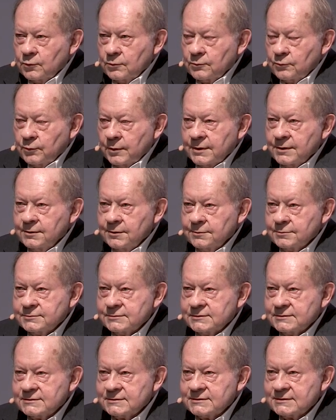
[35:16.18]

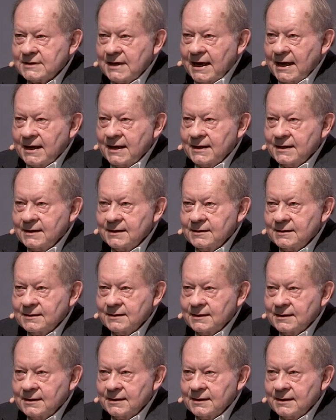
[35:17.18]
reduces a
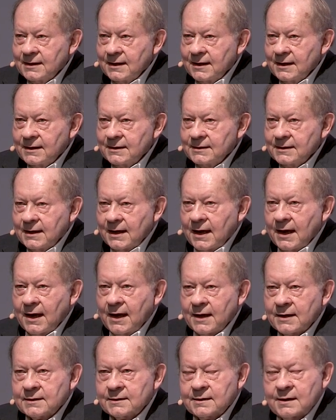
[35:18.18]

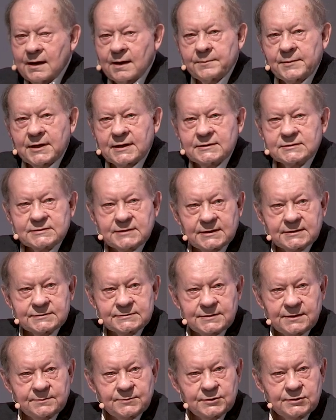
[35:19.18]
economic
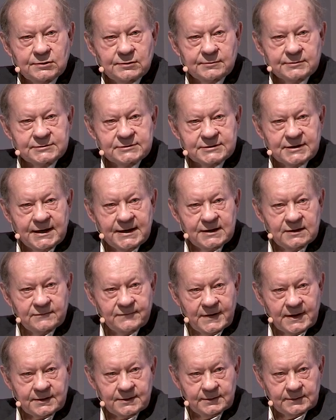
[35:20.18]
system to a state
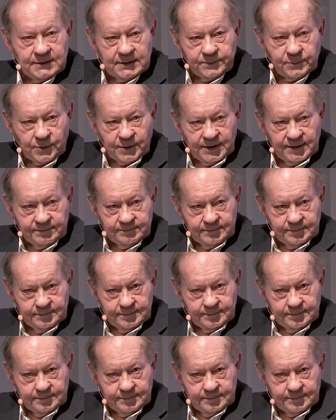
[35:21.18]
of equilibrium,